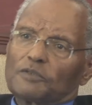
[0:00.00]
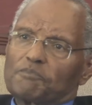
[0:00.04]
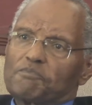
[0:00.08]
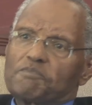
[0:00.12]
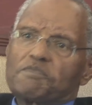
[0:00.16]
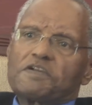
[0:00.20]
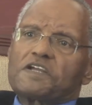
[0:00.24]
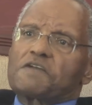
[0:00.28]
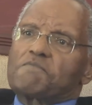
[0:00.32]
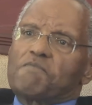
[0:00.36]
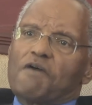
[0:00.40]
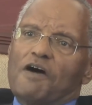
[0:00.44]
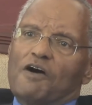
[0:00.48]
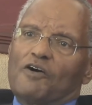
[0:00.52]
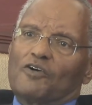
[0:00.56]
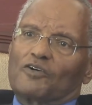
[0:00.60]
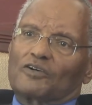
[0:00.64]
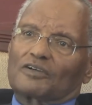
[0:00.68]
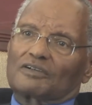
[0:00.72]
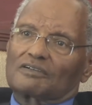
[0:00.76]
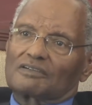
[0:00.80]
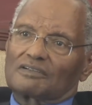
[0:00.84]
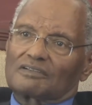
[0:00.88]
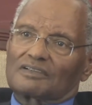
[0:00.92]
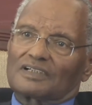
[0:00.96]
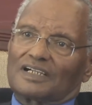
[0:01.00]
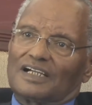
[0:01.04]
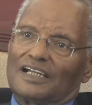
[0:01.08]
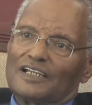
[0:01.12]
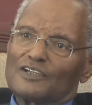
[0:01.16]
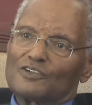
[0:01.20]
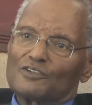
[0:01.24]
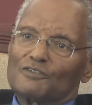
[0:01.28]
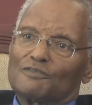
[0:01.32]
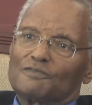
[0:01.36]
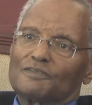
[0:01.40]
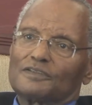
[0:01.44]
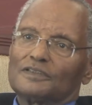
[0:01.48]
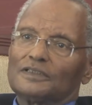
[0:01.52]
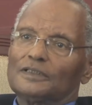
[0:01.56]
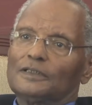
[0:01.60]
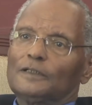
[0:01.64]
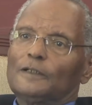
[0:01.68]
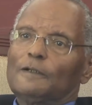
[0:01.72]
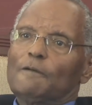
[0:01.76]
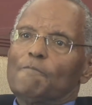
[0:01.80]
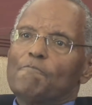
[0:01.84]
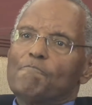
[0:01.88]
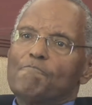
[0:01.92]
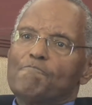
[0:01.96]
big power kind of
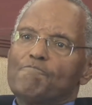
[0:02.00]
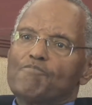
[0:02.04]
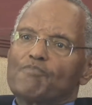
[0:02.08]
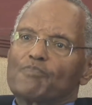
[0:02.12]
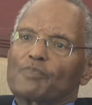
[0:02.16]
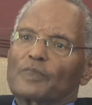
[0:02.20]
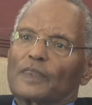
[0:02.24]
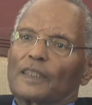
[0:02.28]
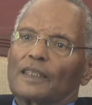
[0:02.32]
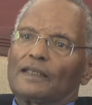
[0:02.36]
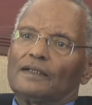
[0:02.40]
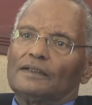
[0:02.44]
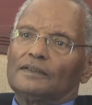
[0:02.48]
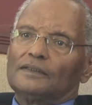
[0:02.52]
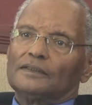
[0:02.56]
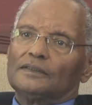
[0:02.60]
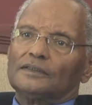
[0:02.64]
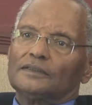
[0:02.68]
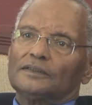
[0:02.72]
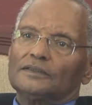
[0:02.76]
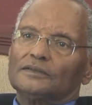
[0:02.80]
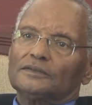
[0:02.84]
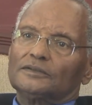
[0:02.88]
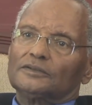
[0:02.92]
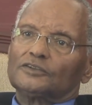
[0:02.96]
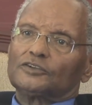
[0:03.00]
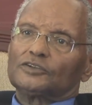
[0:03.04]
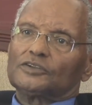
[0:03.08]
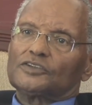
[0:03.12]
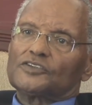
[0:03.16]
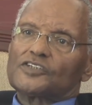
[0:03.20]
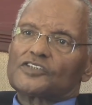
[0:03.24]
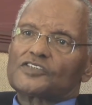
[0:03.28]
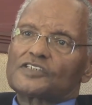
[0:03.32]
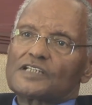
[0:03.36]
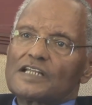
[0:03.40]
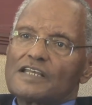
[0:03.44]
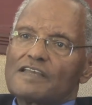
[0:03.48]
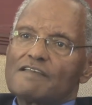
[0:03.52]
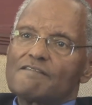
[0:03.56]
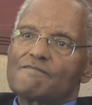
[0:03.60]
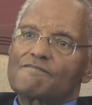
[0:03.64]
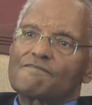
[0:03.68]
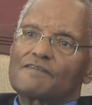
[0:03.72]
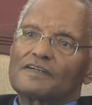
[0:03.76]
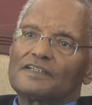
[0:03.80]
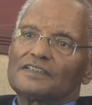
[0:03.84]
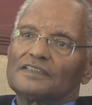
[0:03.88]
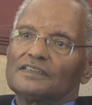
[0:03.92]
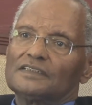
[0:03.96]
the slave
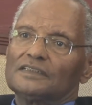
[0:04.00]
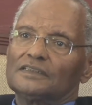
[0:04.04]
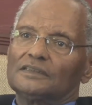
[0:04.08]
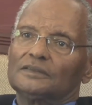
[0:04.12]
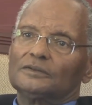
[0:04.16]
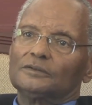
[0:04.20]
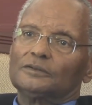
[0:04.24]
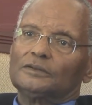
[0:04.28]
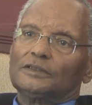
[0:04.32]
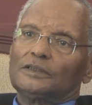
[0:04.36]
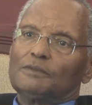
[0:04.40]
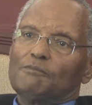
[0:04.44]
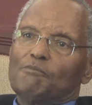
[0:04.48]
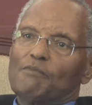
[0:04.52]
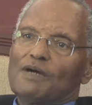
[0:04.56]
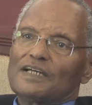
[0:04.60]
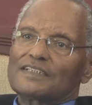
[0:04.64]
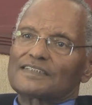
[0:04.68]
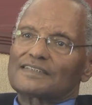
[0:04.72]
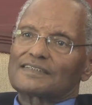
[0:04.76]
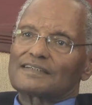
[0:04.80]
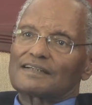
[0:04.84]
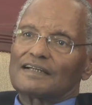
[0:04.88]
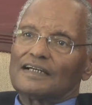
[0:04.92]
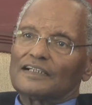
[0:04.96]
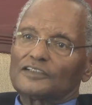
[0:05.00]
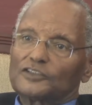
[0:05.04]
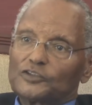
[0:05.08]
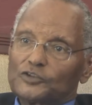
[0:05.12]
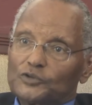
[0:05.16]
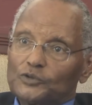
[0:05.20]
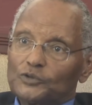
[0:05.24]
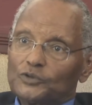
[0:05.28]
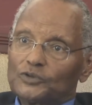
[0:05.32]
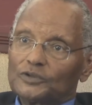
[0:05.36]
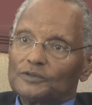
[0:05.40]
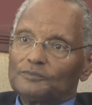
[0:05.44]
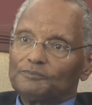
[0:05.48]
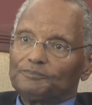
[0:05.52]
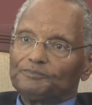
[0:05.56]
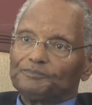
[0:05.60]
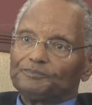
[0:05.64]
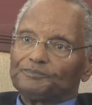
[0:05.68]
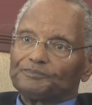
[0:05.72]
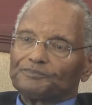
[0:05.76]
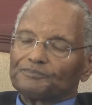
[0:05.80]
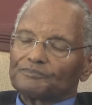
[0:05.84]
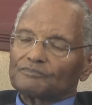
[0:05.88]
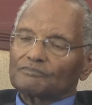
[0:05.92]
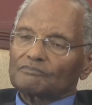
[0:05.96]
master attitude,
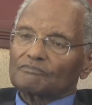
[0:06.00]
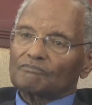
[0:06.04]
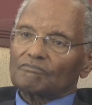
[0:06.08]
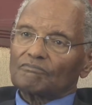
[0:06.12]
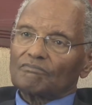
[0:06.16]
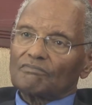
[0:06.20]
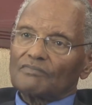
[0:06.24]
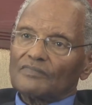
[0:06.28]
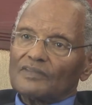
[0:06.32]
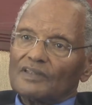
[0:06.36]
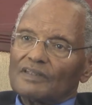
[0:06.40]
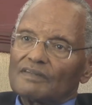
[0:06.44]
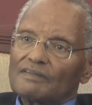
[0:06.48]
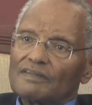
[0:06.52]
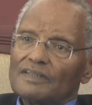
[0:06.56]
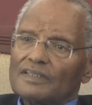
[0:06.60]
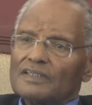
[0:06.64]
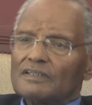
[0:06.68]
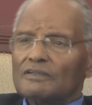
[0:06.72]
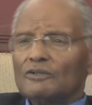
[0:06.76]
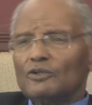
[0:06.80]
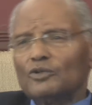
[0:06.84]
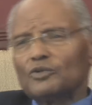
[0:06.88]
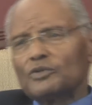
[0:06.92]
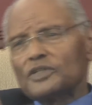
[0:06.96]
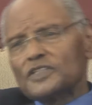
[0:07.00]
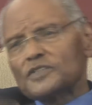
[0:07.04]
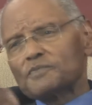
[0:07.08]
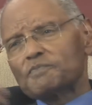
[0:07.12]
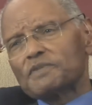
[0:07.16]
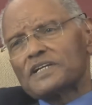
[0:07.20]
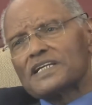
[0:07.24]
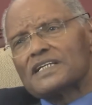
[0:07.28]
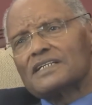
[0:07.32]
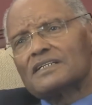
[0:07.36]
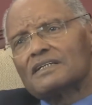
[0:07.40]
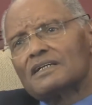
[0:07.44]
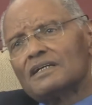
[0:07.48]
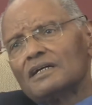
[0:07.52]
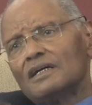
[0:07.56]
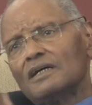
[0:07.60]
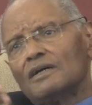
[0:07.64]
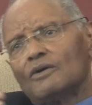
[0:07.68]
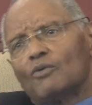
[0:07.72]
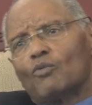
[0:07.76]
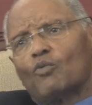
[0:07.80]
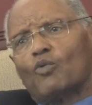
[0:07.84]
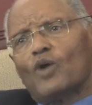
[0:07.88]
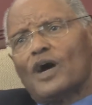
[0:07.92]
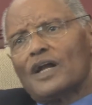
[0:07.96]
they always bring
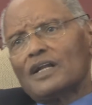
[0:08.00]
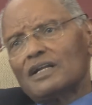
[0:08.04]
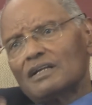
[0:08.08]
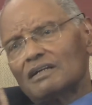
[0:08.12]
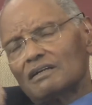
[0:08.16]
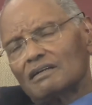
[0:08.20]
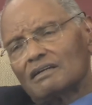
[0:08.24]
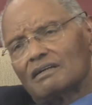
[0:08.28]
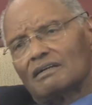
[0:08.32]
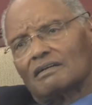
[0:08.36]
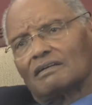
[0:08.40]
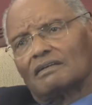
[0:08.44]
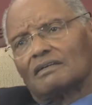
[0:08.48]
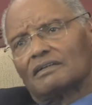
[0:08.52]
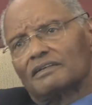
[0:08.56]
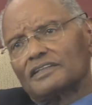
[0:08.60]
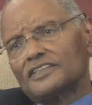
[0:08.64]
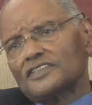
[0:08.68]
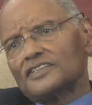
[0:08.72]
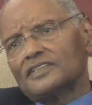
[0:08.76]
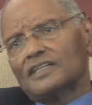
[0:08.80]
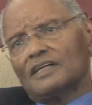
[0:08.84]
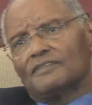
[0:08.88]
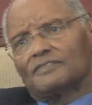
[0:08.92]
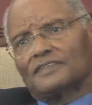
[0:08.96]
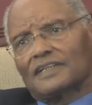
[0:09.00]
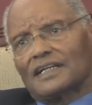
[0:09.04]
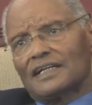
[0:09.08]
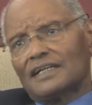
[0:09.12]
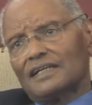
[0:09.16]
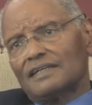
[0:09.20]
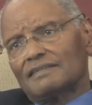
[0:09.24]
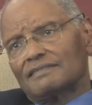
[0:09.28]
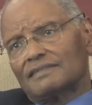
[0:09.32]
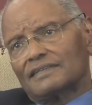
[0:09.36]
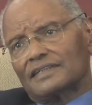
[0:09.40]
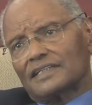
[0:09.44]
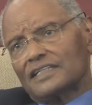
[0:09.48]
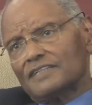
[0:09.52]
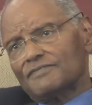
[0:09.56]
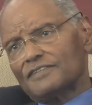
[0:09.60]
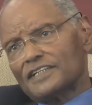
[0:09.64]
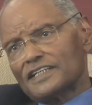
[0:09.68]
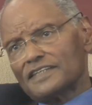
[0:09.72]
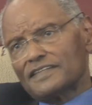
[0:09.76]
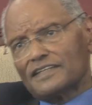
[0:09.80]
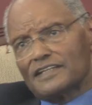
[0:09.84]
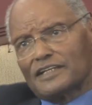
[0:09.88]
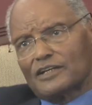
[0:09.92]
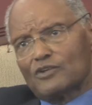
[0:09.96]
one reason after another. Even
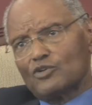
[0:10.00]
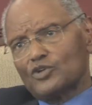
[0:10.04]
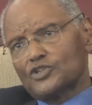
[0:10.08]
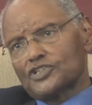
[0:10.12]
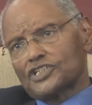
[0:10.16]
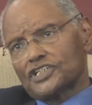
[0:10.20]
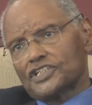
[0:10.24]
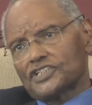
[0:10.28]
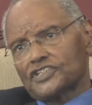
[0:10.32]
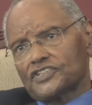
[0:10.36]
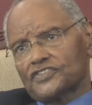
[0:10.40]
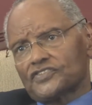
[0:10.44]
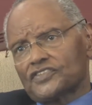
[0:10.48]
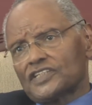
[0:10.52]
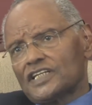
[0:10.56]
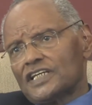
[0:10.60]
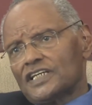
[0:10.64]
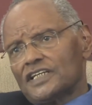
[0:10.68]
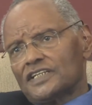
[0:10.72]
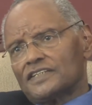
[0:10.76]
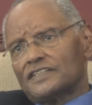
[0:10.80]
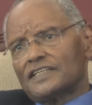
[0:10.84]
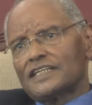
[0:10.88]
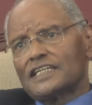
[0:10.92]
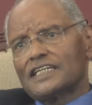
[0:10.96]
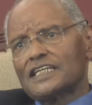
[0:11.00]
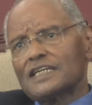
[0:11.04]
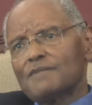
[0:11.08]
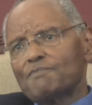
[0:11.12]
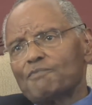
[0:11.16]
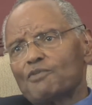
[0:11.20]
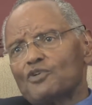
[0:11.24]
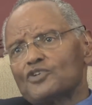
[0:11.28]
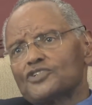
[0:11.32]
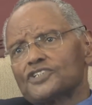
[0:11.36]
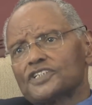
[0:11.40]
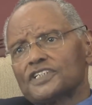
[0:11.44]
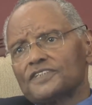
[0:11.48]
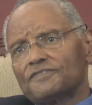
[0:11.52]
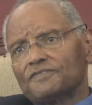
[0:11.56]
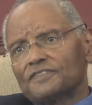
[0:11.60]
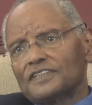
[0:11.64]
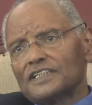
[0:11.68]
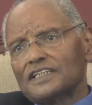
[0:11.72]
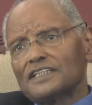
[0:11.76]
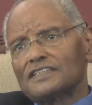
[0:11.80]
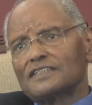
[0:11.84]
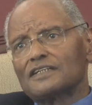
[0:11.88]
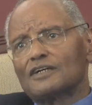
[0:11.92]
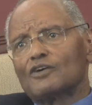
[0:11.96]
in the negotiations, they keep on
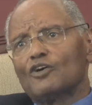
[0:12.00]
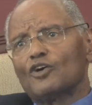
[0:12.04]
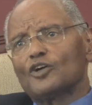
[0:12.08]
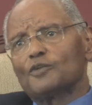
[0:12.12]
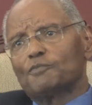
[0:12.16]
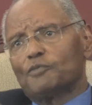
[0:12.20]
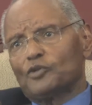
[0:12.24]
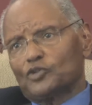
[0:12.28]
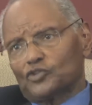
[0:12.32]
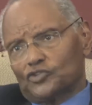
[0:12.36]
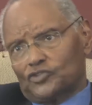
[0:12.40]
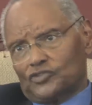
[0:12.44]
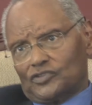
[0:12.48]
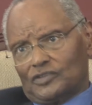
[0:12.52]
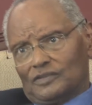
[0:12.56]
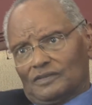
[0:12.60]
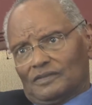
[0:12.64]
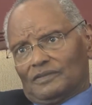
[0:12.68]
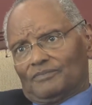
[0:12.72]
shifting the goalpost.